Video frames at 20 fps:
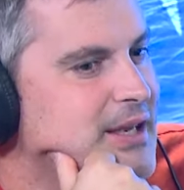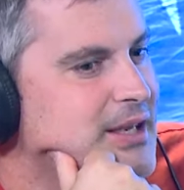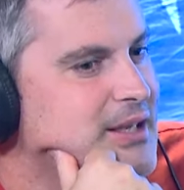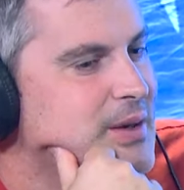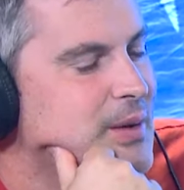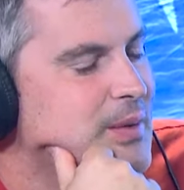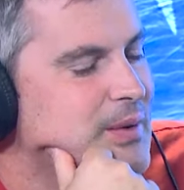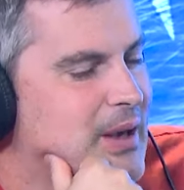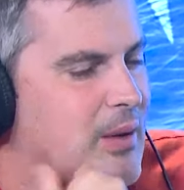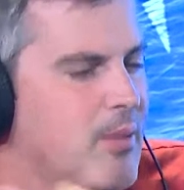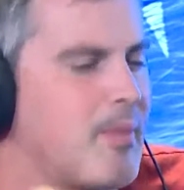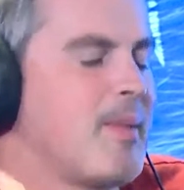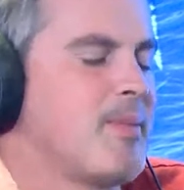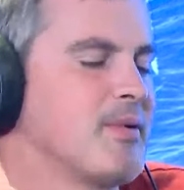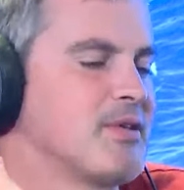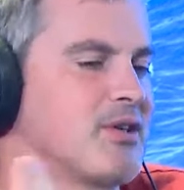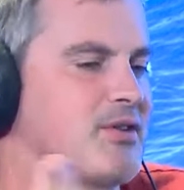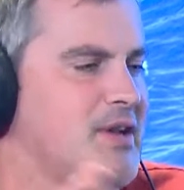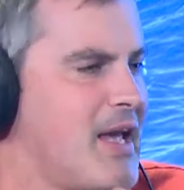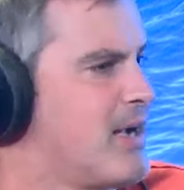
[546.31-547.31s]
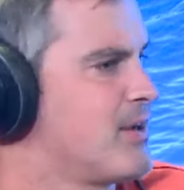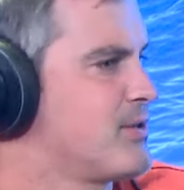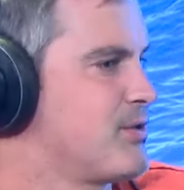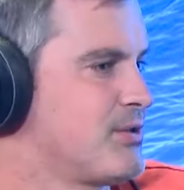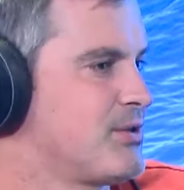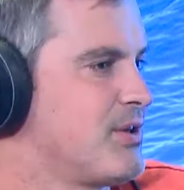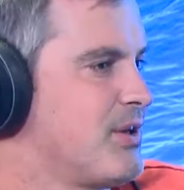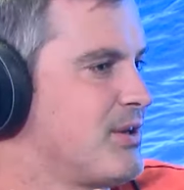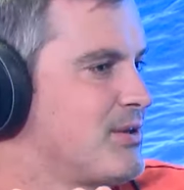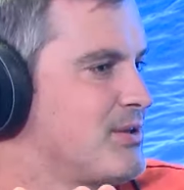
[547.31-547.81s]
like when people start to
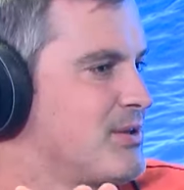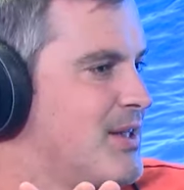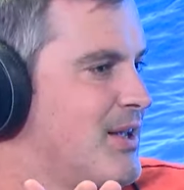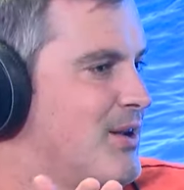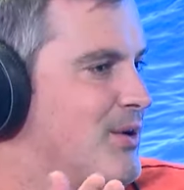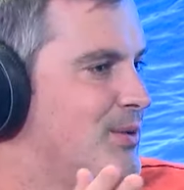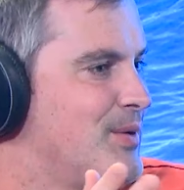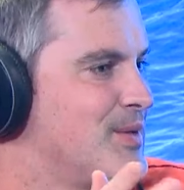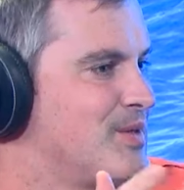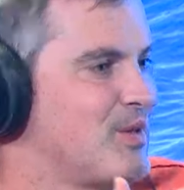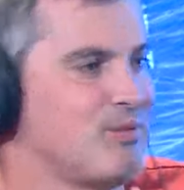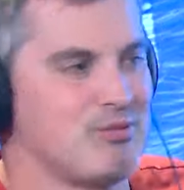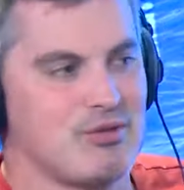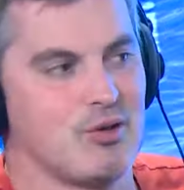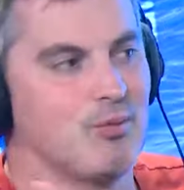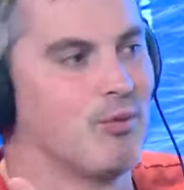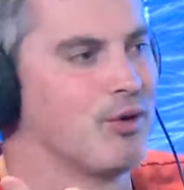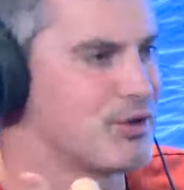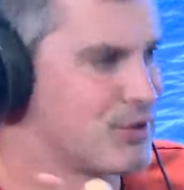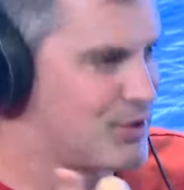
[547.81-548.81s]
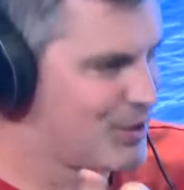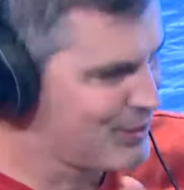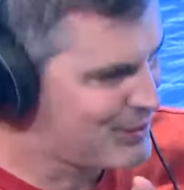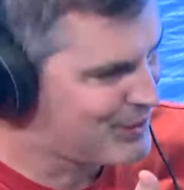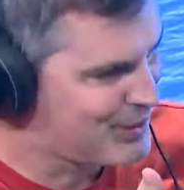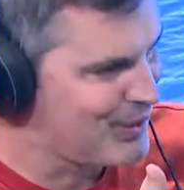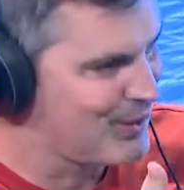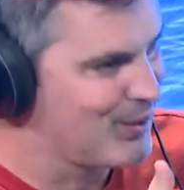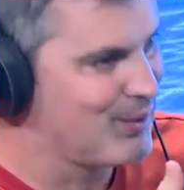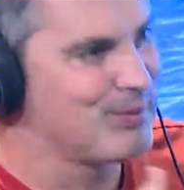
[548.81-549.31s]
exercise, they always do too much too
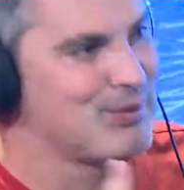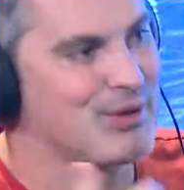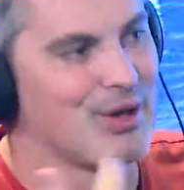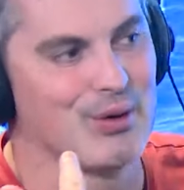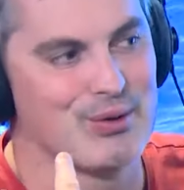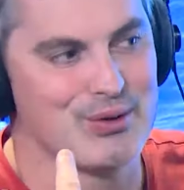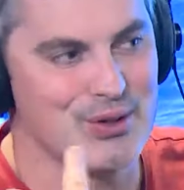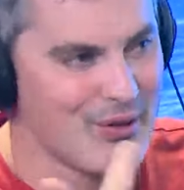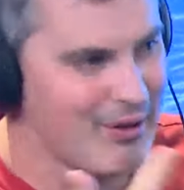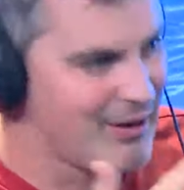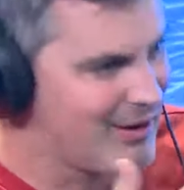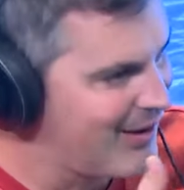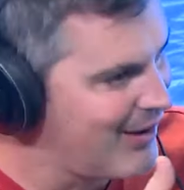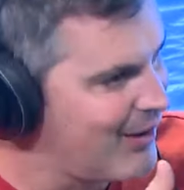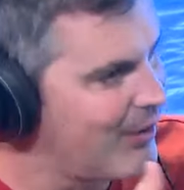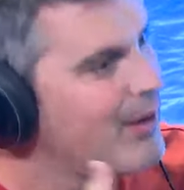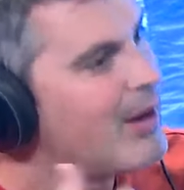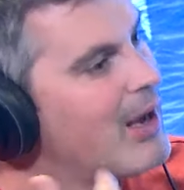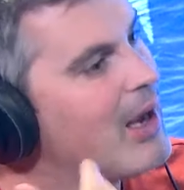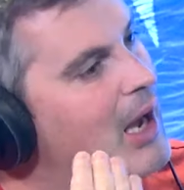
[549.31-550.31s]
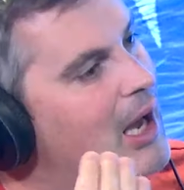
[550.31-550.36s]
soon, go too hard, you know.